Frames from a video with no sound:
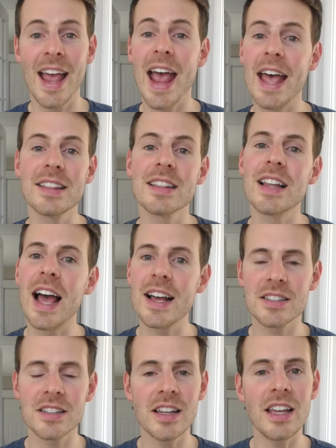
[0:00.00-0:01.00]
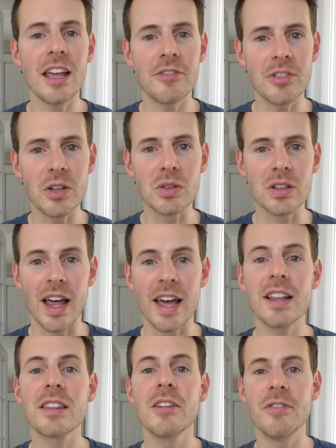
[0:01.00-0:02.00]
And lastly, if you
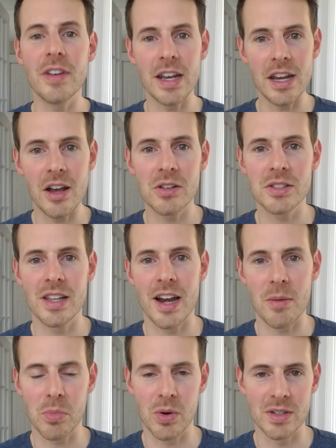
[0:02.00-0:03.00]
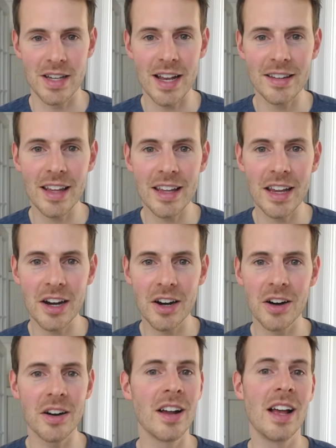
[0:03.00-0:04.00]
like the videos that I'm presenting
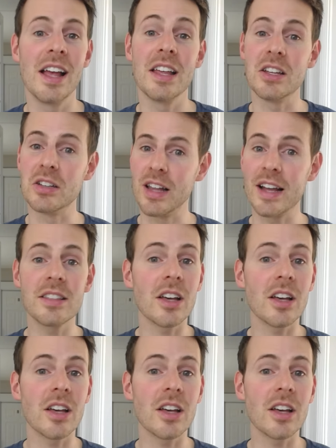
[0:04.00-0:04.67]
here, you like the